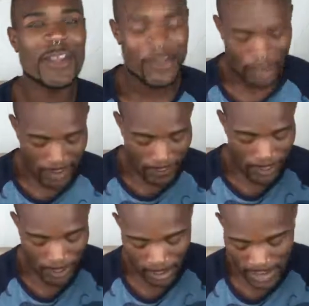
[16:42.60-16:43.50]
be great
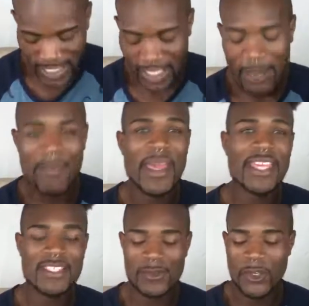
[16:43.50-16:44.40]
for setting a
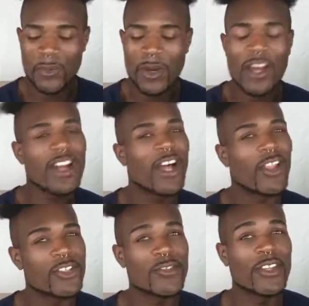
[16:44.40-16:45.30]
base when you want a
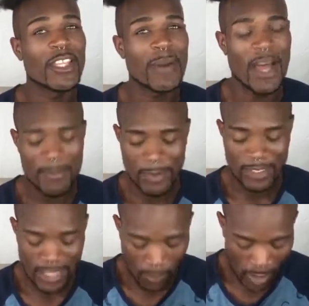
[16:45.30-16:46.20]
color to really pop,
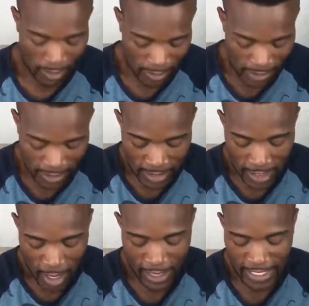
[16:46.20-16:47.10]
putting that white on it.
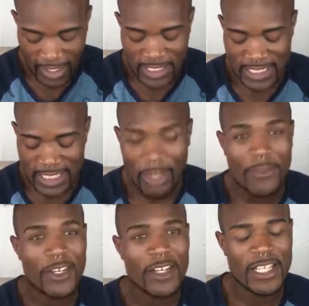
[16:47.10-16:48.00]
All right, here's
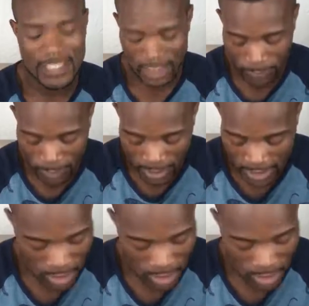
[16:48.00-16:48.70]
silver, and silver is a